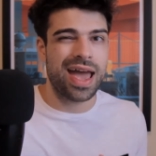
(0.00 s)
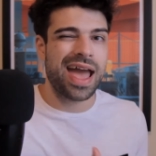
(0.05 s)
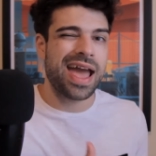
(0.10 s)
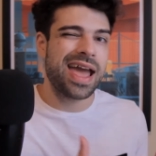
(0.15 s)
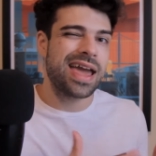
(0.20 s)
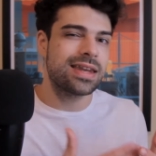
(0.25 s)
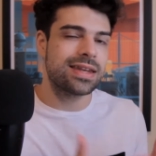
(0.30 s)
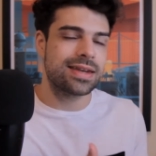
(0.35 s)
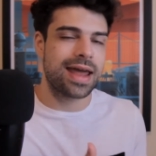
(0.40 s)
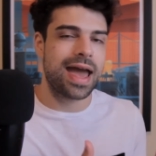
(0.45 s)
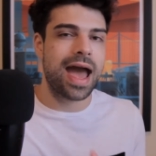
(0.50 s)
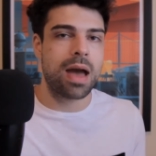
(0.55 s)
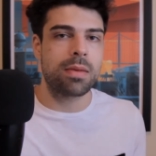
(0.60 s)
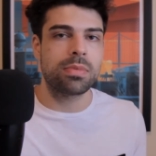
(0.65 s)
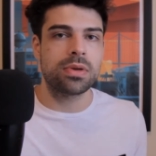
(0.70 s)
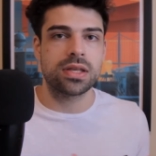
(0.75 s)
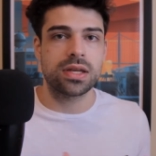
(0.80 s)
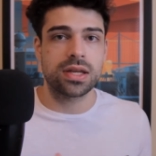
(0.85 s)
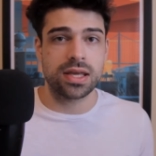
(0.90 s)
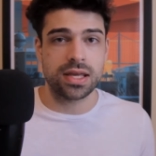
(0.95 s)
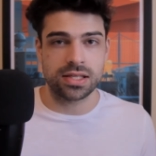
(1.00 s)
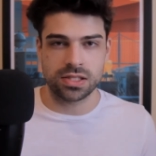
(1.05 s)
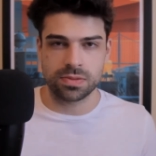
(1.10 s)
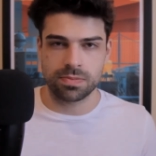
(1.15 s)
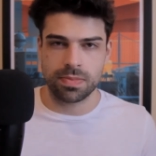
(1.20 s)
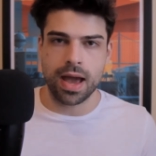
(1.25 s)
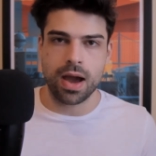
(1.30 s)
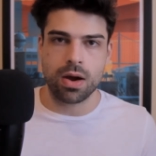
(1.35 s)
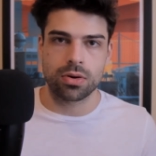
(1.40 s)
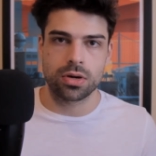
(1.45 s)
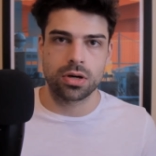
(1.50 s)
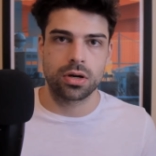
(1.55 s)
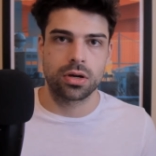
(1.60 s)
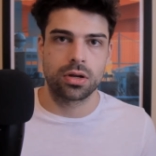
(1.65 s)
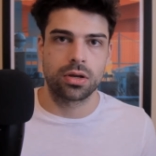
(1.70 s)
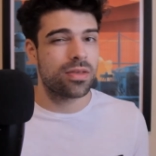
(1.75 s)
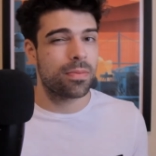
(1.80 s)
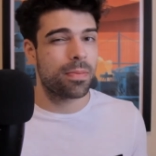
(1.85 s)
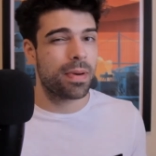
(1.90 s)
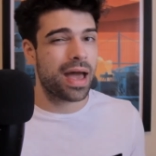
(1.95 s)
and inhabit its power.
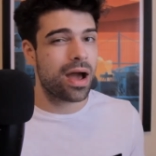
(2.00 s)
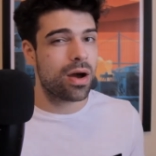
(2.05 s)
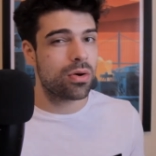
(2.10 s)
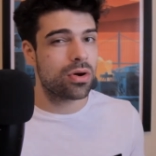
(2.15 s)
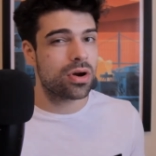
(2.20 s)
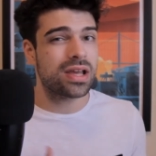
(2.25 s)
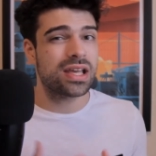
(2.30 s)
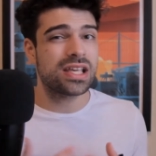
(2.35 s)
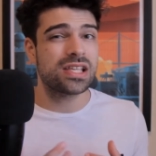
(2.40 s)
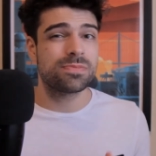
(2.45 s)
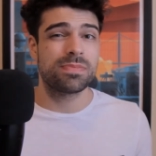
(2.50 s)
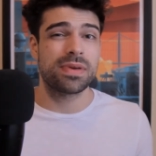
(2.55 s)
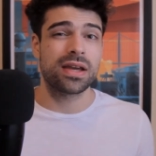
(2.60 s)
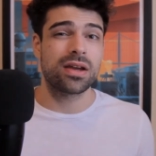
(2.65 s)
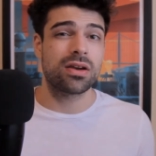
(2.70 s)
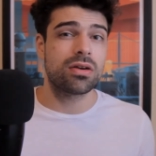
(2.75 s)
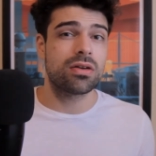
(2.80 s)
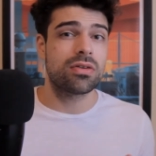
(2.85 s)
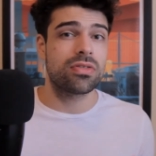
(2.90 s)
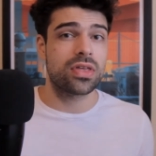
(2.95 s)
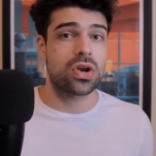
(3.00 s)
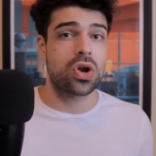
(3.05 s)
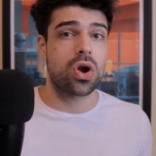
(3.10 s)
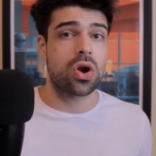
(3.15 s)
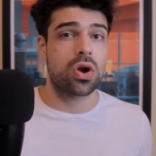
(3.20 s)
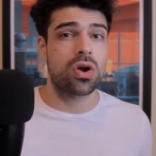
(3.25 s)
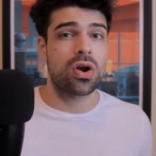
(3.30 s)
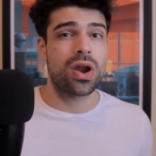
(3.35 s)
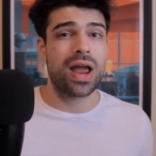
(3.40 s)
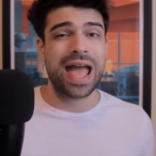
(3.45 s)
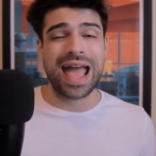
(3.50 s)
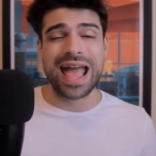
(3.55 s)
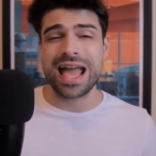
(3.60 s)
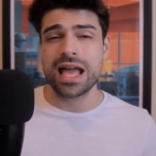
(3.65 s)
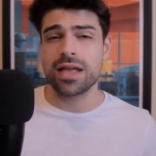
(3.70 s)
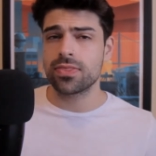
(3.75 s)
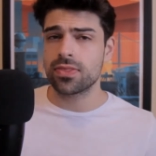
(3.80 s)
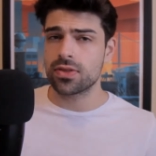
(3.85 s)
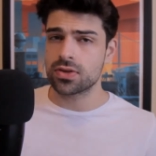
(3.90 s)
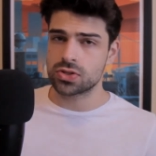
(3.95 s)
The power is bigger than her
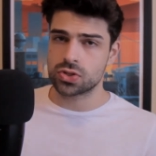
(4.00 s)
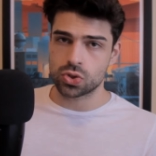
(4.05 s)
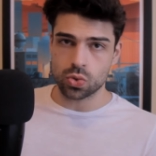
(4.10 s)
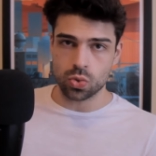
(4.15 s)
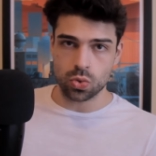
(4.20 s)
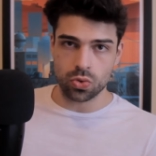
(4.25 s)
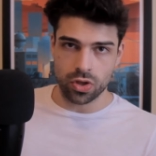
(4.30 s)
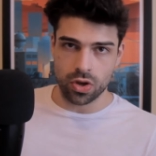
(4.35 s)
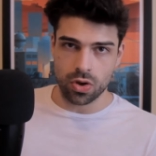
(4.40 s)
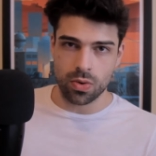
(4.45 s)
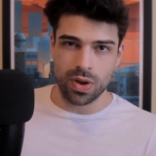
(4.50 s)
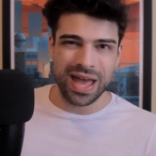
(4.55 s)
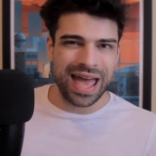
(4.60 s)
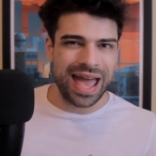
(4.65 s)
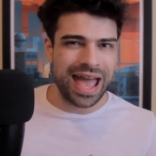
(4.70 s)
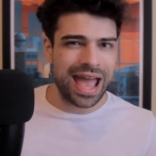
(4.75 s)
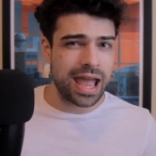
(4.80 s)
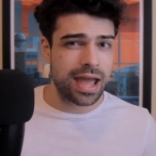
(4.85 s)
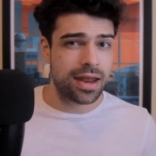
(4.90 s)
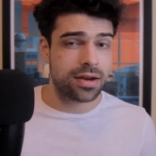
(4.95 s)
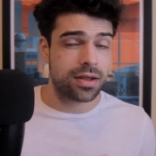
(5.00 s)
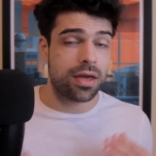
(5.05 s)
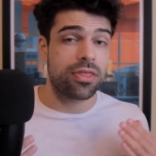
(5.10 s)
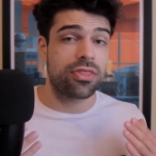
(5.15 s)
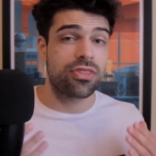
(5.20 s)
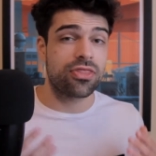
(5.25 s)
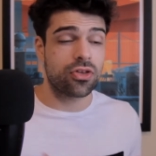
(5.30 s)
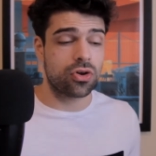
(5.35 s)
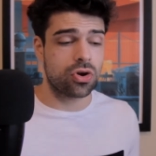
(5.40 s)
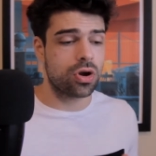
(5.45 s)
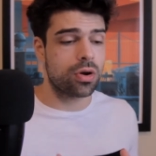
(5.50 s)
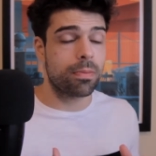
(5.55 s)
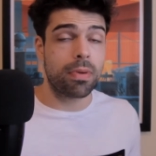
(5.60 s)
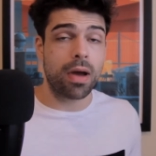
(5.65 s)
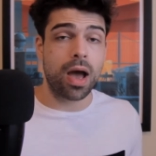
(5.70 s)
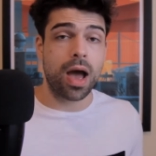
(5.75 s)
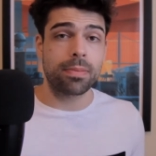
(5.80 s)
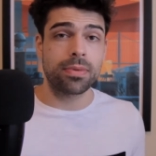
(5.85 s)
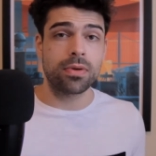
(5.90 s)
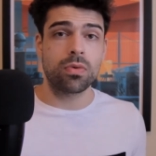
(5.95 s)
and the school though, and a third
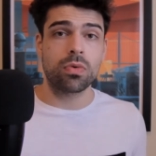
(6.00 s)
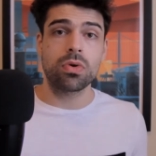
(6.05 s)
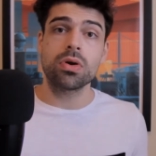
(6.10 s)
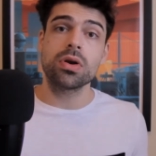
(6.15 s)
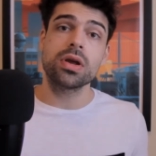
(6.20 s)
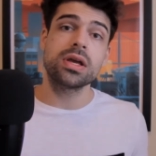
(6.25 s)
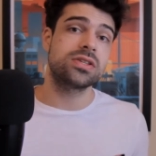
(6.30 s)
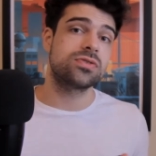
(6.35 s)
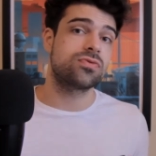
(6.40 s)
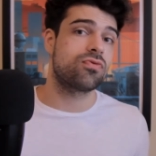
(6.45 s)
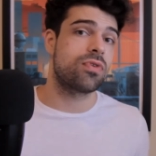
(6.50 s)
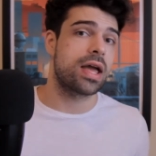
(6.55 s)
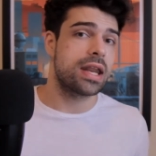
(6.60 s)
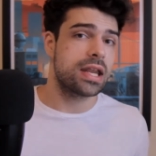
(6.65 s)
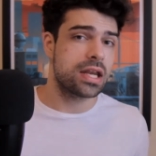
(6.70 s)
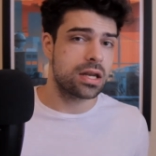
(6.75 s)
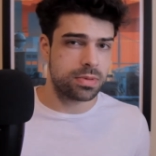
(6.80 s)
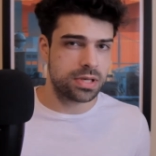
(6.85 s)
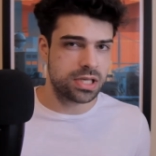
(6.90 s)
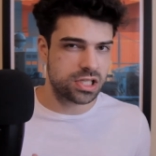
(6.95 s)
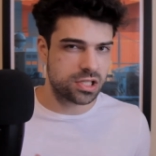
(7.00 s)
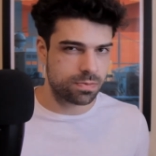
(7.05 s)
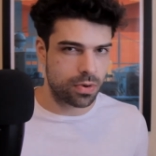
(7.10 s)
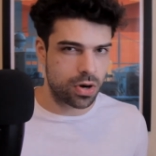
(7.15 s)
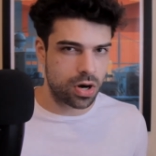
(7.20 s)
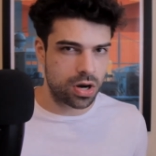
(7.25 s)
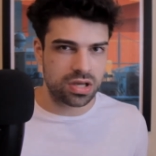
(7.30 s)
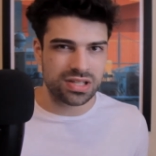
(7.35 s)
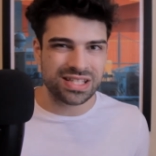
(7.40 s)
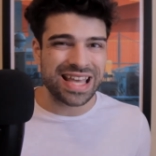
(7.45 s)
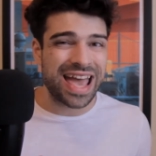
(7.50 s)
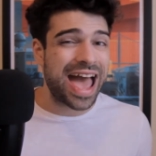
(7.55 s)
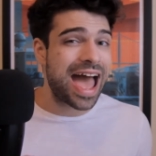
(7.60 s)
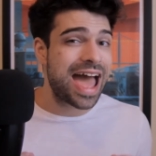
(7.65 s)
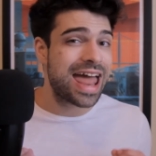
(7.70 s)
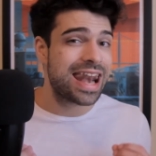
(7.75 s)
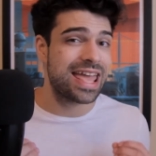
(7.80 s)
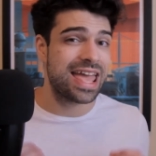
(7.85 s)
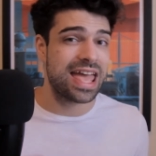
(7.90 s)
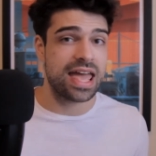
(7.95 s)
Poppy War is ready to be sparked
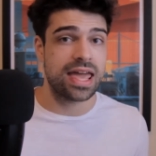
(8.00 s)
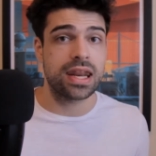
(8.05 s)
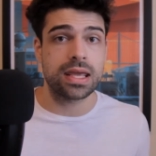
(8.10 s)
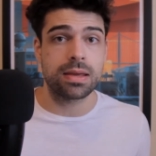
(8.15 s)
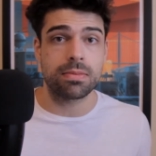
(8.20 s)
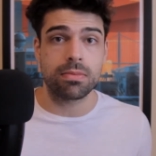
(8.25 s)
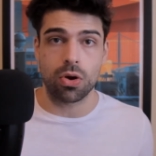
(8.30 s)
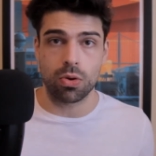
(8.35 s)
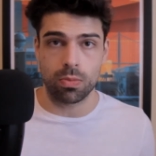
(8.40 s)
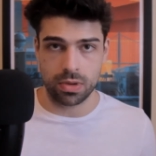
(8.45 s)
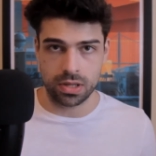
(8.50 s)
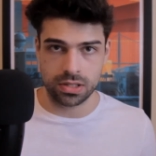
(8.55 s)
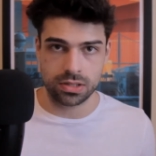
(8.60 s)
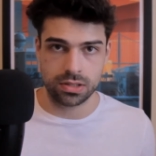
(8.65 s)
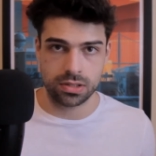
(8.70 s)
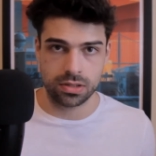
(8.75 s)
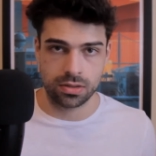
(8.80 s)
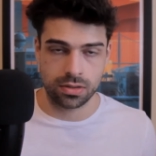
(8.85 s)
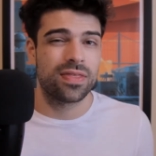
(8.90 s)
at any moment.